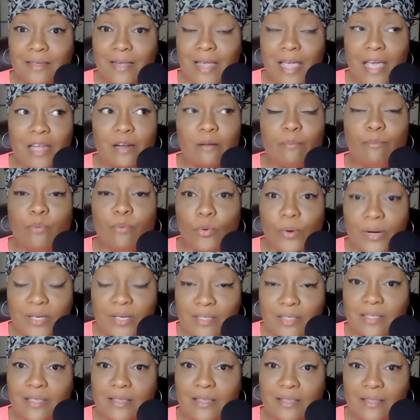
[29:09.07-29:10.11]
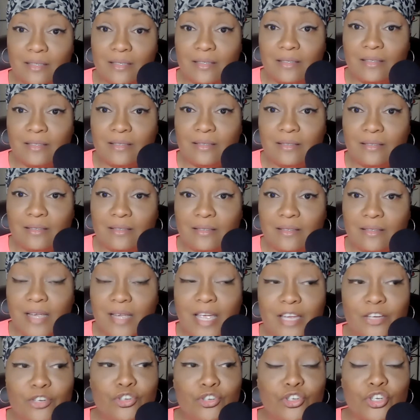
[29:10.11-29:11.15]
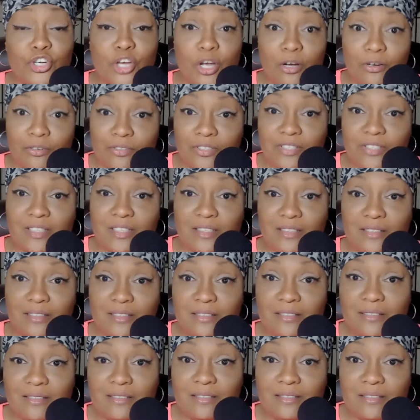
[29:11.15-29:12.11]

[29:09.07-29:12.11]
and appointed and chosen